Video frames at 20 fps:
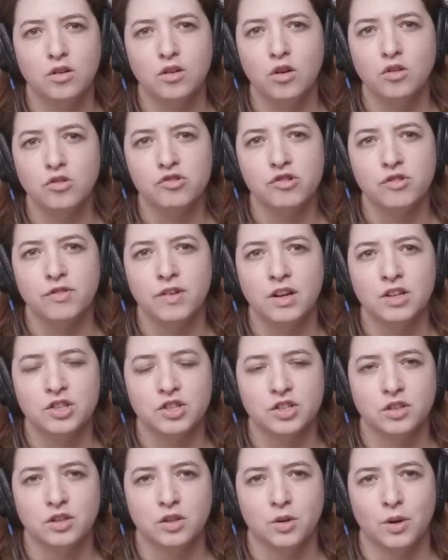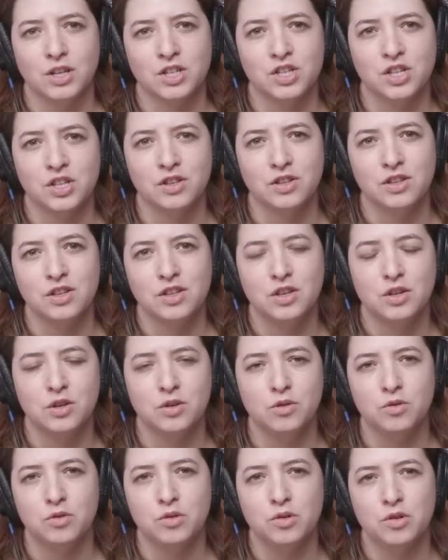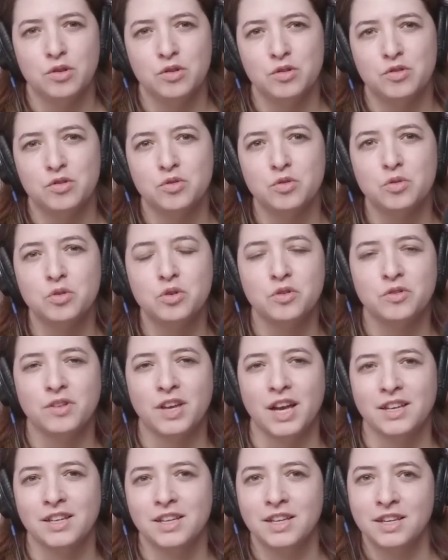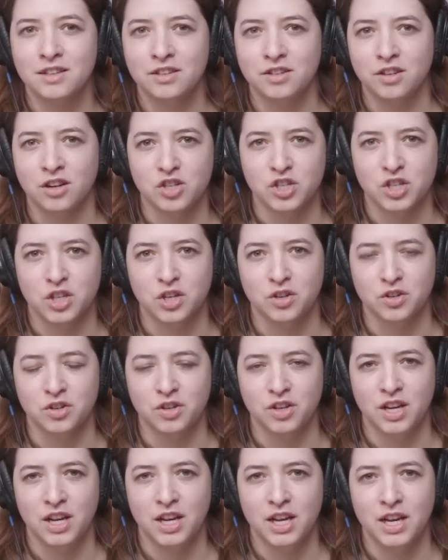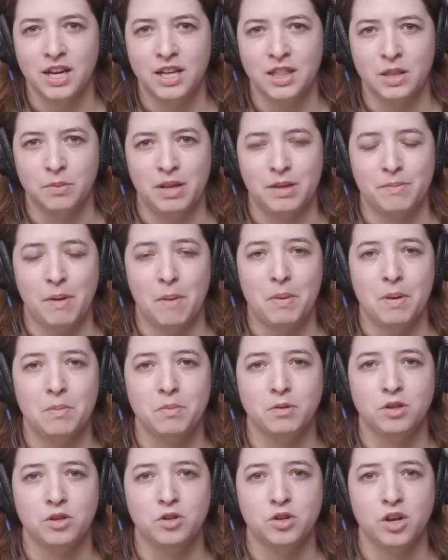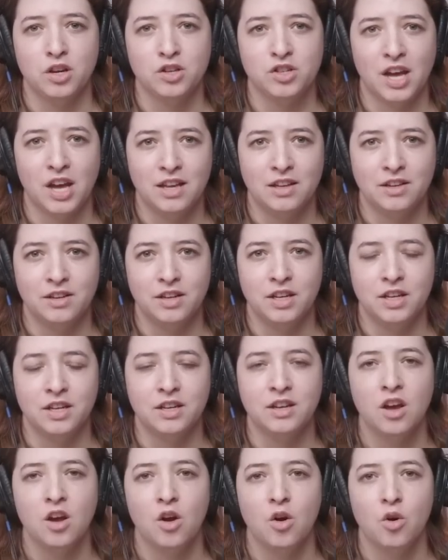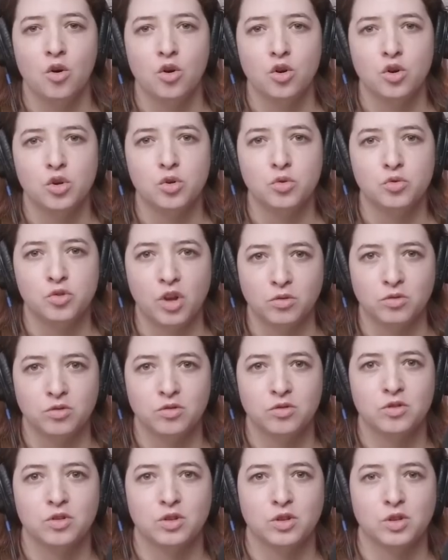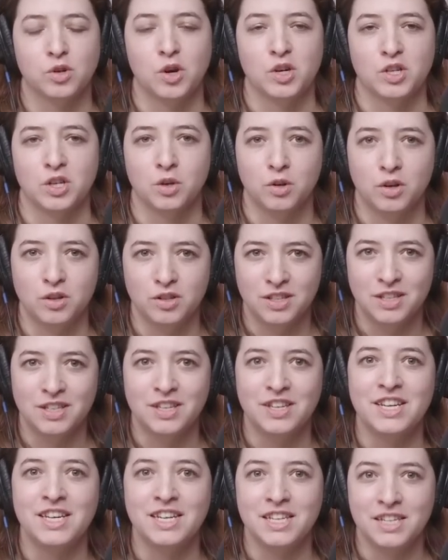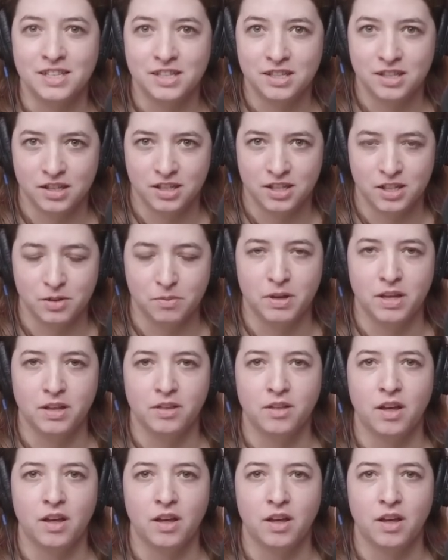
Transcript: Controversial question that you sort of get near to touching on in the piece about people who go to A&E who don't, quote unquote, need to be